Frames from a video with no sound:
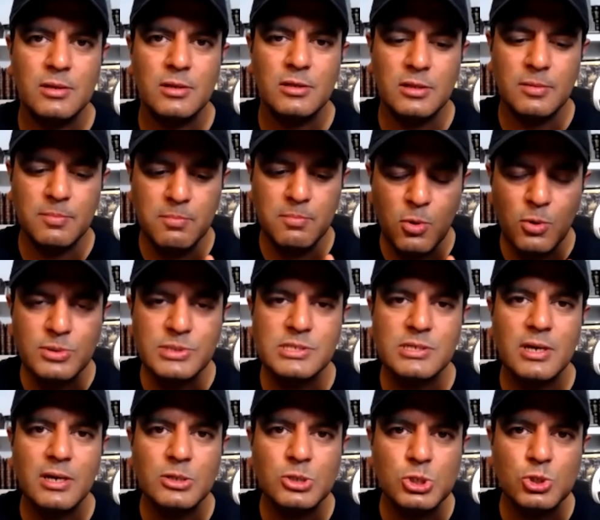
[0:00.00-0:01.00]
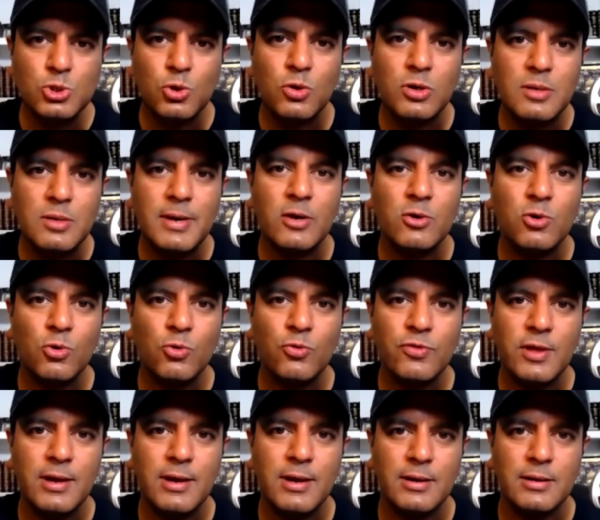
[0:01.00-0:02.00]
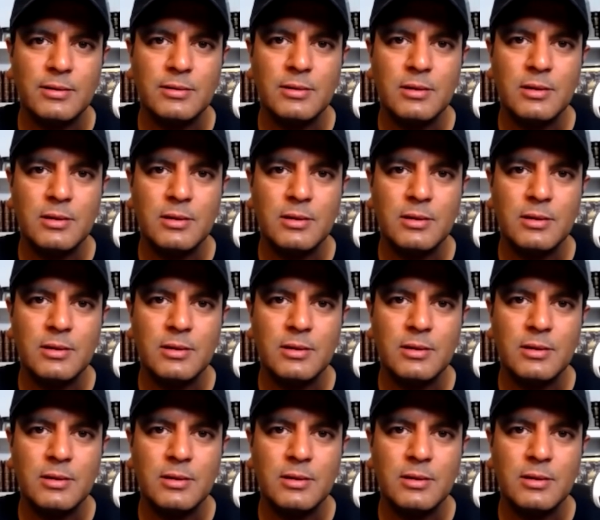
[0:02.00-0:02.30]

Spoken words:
the most assured about who they are,